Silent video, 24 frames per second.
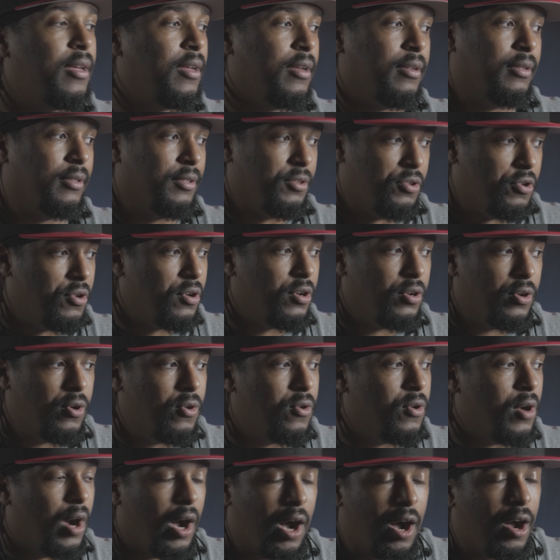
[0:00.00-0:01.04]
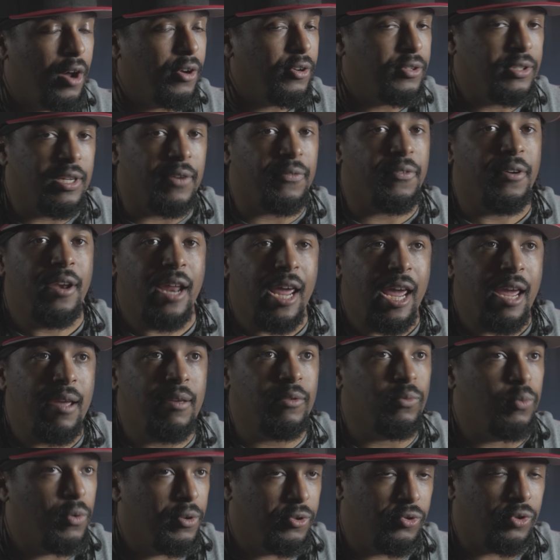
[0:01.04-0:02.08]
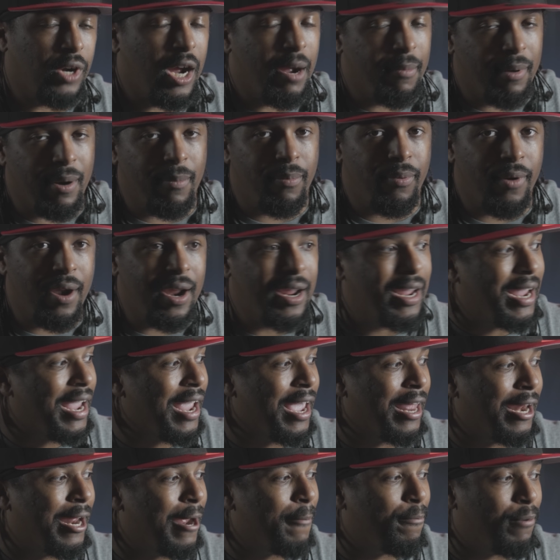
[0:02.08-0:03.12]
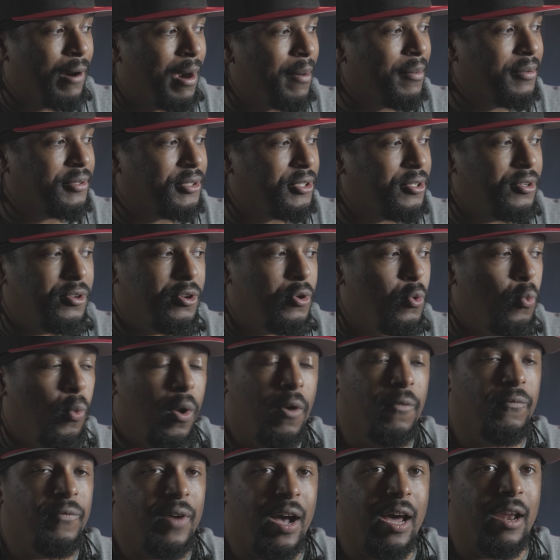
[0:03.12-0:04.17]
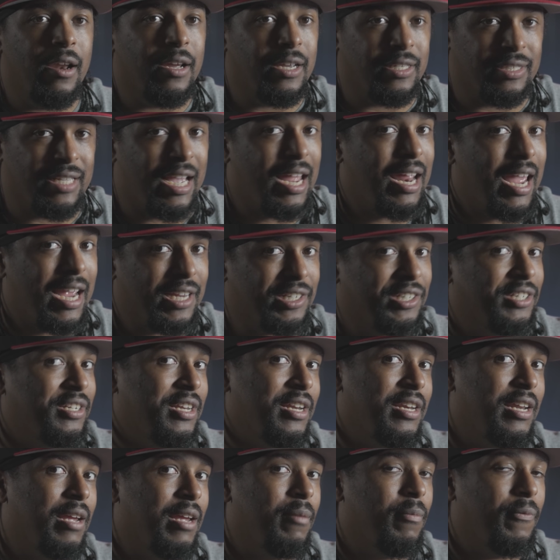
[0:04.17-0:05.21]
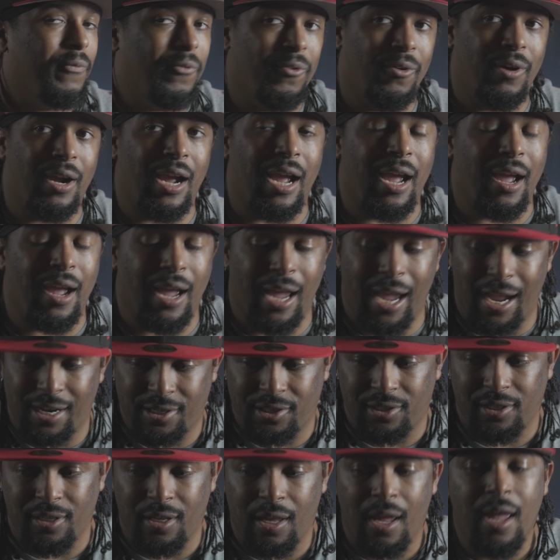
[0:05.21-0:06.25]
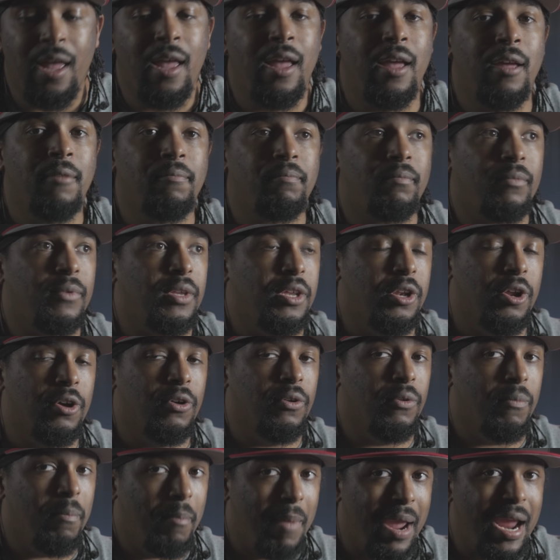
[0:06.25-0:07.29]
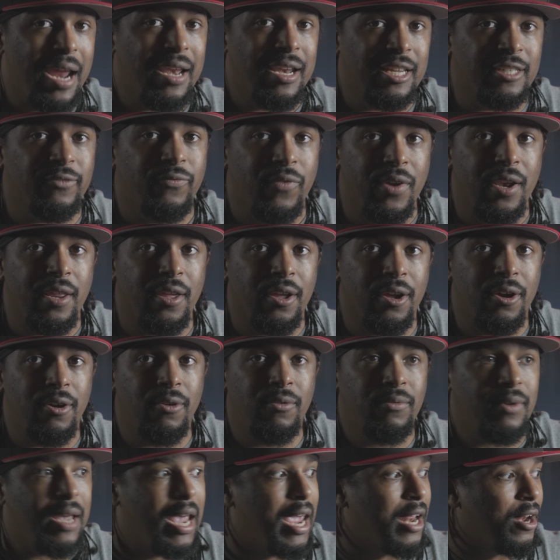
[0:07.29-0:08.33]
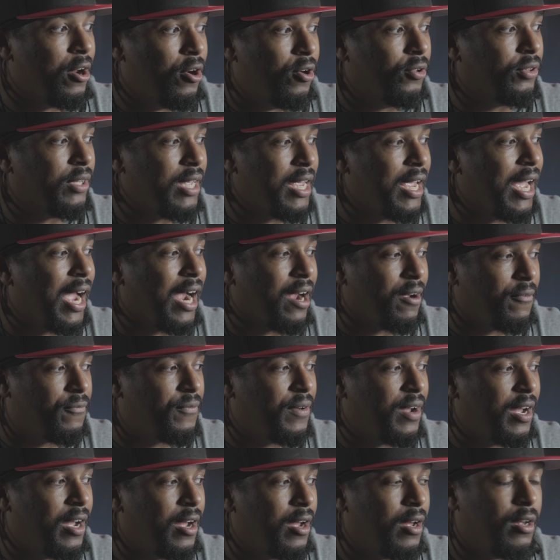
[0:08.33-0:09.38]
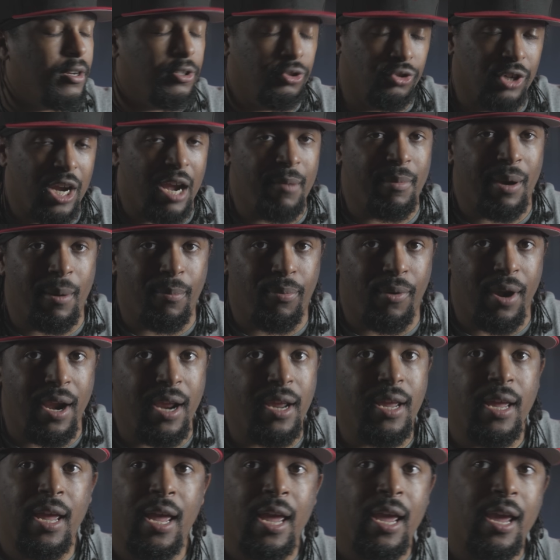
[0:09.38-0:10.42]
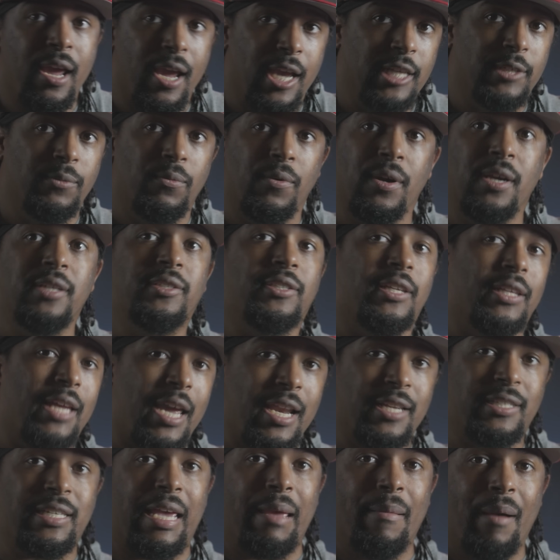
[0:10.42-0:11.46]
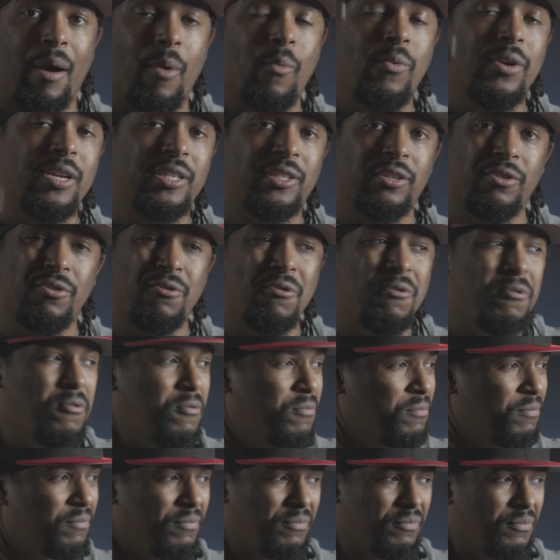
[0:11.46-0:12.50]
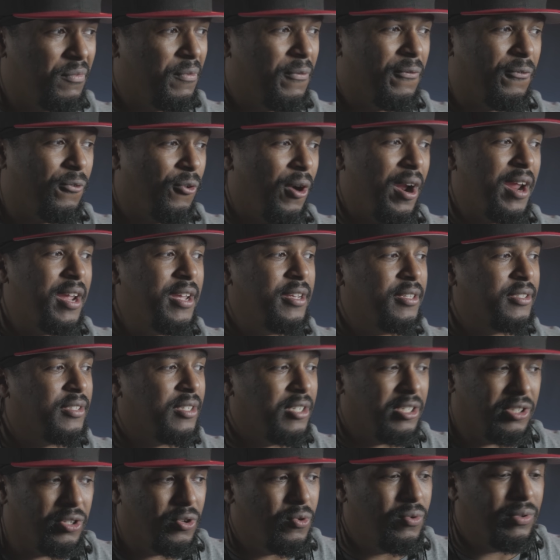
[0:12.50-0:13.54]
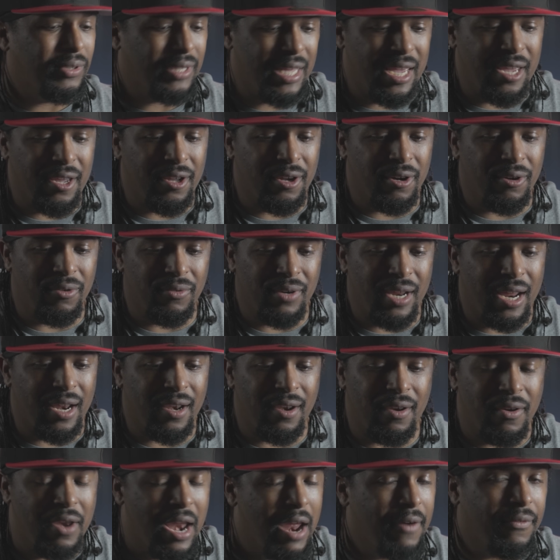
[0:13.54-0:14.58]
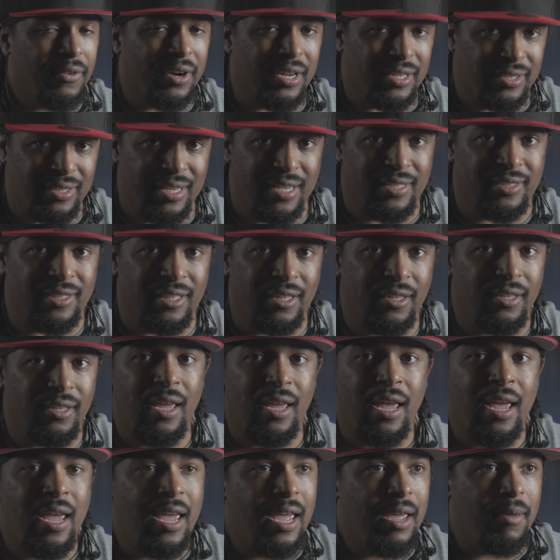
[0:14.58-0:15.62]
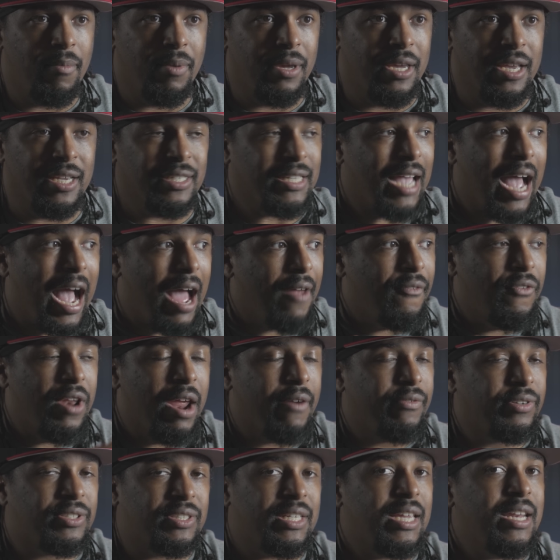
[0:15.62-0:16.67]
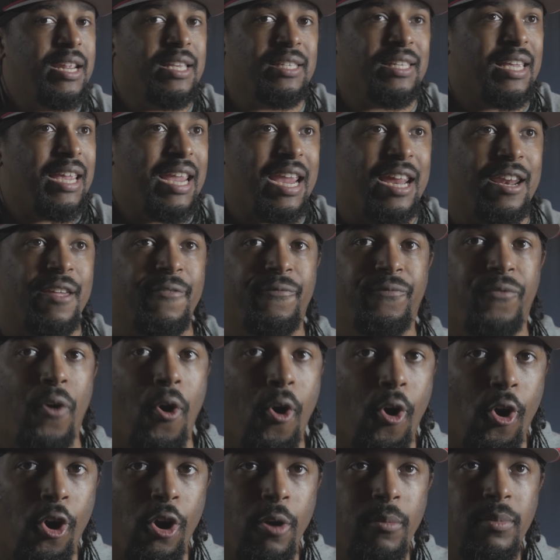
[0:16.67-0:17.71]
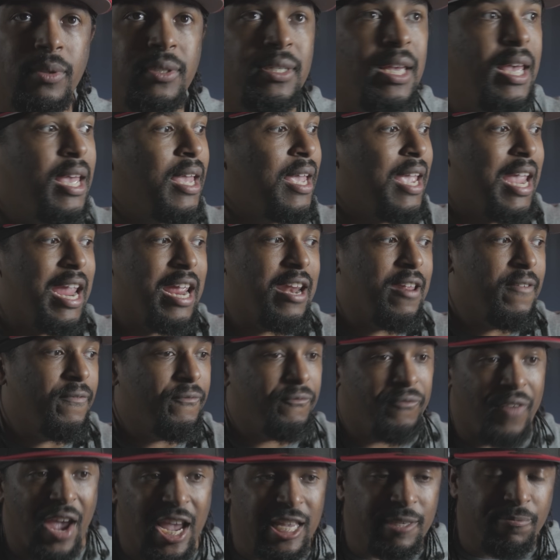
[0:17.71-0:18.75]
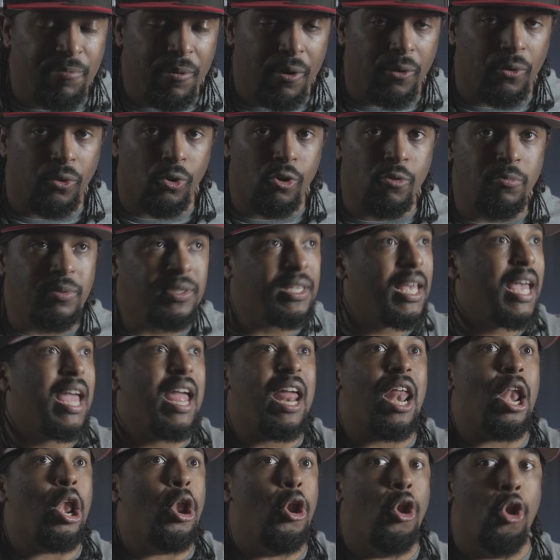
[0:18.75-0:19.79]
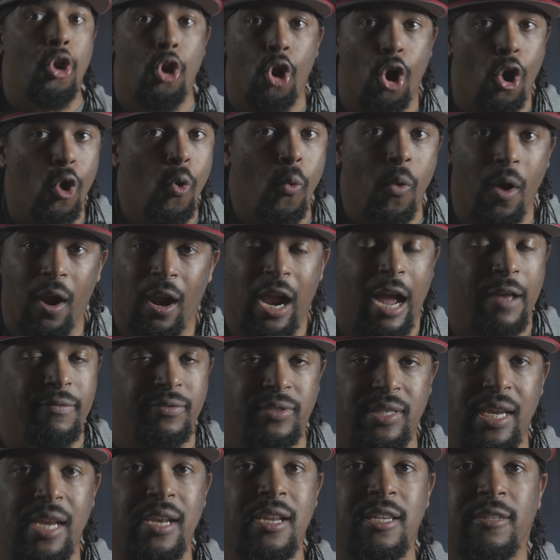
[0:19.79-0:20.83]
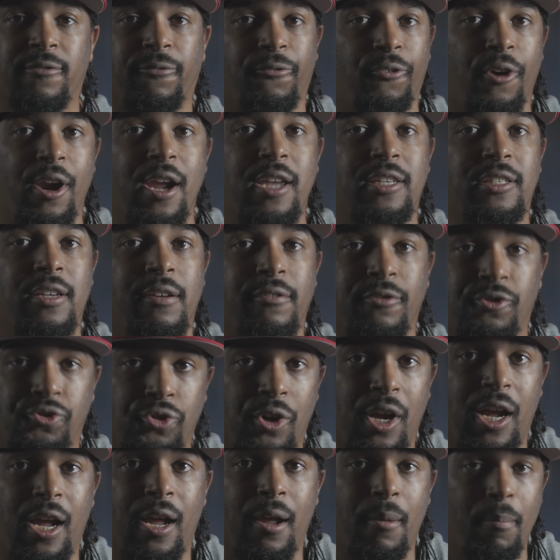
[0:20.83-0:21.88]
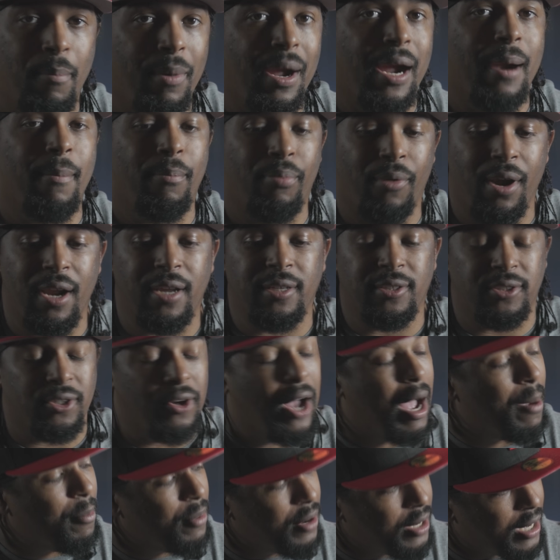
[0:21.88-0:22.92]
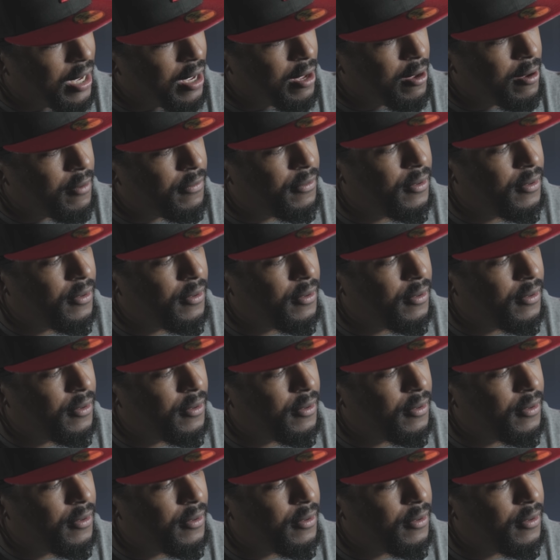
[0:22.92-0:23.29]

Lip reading: You can Google all those different names with drive-by brake, and I promise you, you won't find it, because I actually did that before. I actually, you know, made this video, and the only thing I can find drive-by brake is when Stellantis came out with this new phrase, this new lingo that never existed, because I've never seen this in any forums, any Facebook groups, nowhere I've seen this phrase of drive-by brake. So I'm gonna give